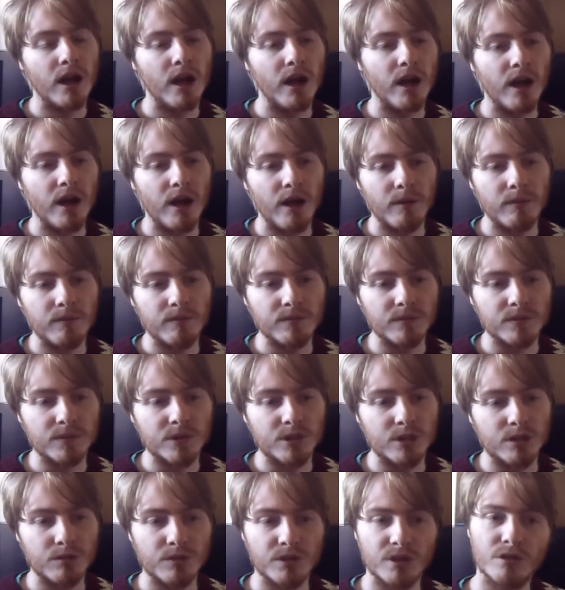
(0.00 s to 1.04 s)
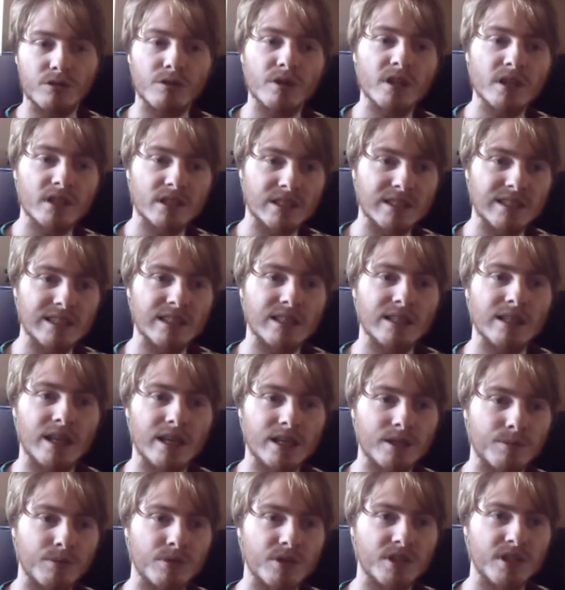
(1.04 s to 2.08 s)
um, to a degree, there's a little
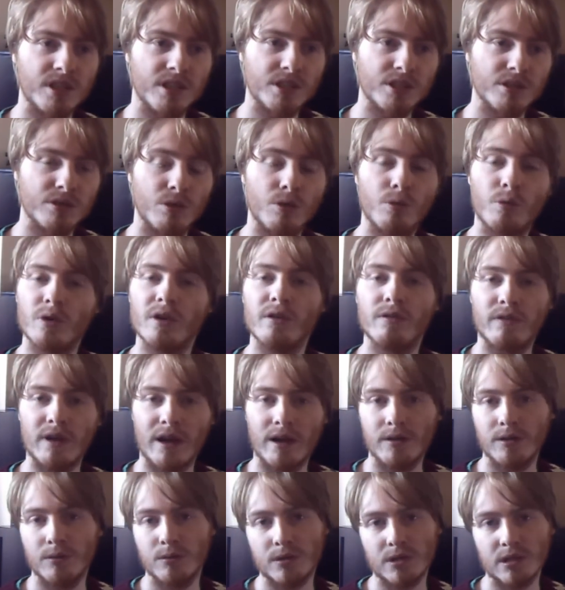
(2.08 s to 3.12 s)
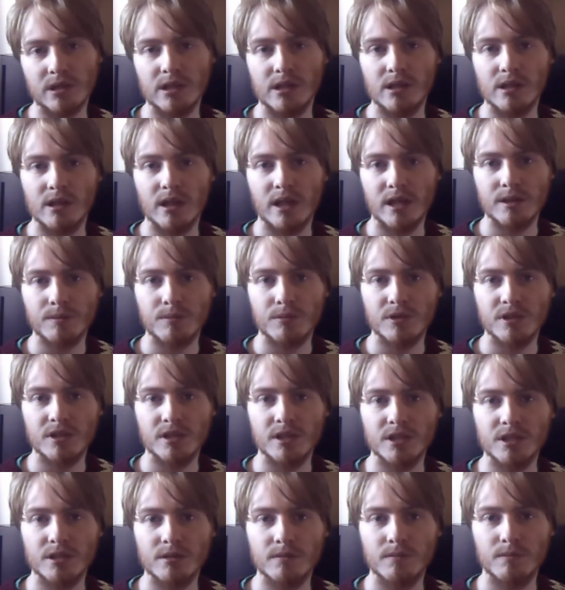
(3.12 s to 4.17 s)
less precision, or we found there was a little less
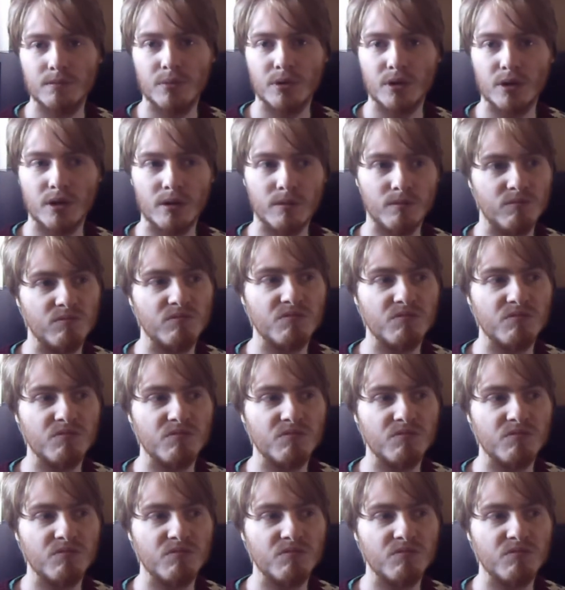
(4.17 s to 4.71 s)
precision, but